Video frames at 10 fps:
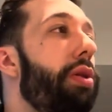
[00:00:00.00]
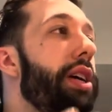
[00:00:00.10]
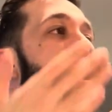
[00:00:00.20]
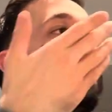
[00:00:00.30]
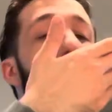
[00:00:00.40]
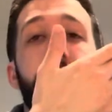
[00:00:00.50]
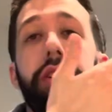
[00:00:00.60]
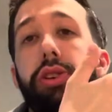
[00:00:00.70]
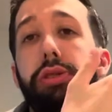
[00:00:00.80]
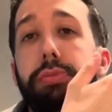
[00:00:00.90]
it's mounted
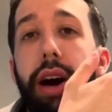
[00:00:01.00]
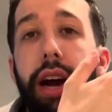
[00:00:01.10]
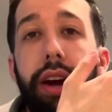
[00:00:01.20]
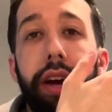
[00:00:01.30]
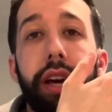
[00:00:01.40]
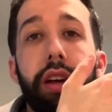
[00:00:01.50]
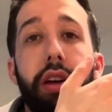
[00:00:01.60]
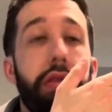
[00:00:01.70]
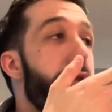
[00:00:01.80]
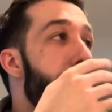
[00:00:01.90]
to my
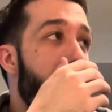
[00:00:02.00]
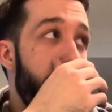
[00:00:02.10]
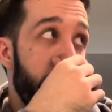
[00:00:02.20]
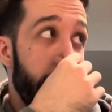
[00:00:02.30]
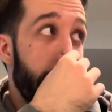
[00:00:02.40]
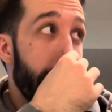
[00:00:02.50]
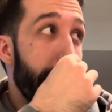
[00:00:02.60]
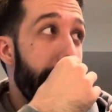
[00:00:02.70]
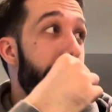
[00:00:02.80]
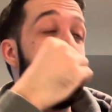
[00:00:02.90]
3-prong,
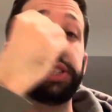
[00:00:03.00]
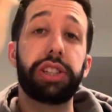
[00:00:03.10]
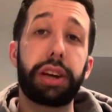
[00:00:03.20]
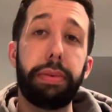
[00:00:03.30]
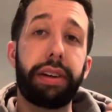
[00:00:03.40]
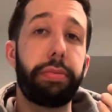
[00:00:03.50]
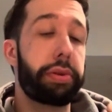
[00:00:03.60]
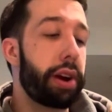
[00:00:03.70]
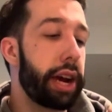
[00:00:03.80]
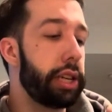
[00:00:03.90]
and I just got back from the
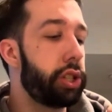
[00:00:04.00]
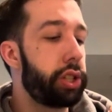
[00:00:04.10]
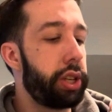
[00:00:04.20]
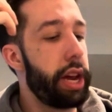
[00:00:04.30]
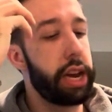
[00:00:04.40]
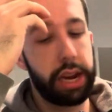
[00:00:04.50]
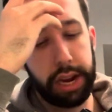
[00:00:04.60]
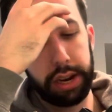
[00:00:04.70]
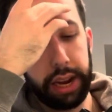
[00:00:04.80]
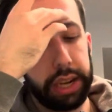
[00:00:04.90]
range,
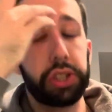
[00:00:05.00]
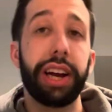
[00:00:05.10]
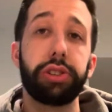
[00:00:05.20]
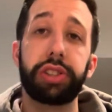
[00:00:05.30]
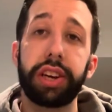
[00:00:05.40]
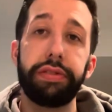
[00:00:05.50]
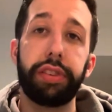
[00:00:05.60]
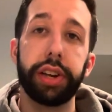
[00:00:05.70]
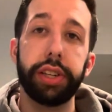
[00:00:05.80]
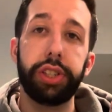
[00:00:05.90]
and as you guys will see in
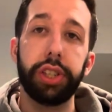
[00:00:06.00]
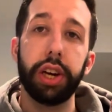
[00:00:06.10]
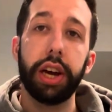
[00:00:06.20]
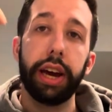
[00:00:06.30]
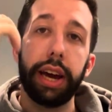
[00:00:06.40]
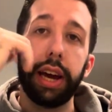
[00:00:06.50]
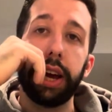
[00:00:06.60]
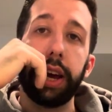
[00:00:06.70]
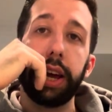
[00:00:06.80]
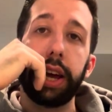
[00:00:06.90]
footage,
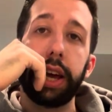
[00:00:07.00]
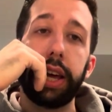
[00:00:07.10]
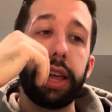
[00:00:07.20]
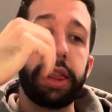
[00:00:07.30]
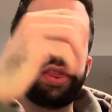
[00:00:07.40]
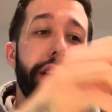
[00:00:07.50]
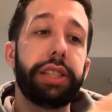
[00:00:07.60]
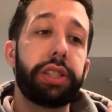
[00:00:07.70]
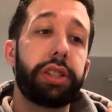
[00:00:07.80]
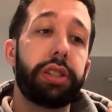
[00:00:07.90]

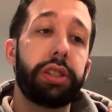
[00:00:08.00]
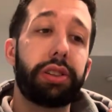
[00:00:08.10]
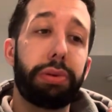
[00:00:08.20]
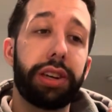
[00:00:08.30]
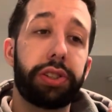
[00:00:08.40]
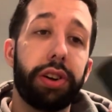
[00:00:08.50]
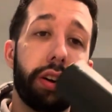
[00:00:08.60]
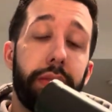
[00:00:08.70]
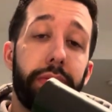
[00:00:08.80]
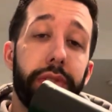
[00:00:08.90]
this
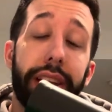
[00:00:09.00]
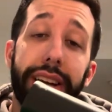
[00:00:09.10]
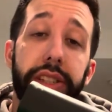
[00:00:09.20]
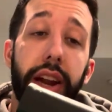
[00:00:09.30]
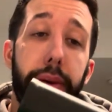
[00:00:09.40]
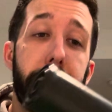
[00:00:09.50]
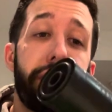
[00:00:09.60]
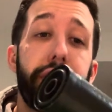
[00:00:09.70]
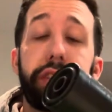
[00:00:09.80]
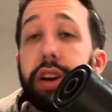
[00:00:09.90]
suppressor, like I said, I paid
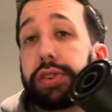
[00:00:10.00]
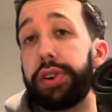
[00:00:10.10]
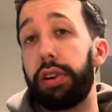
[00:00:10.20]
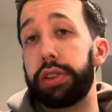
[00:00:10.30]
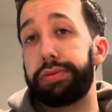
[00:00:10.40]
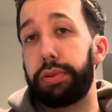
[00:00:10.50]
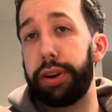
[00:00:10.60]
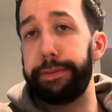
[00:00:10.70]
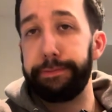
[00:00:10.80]
$1,500 for it.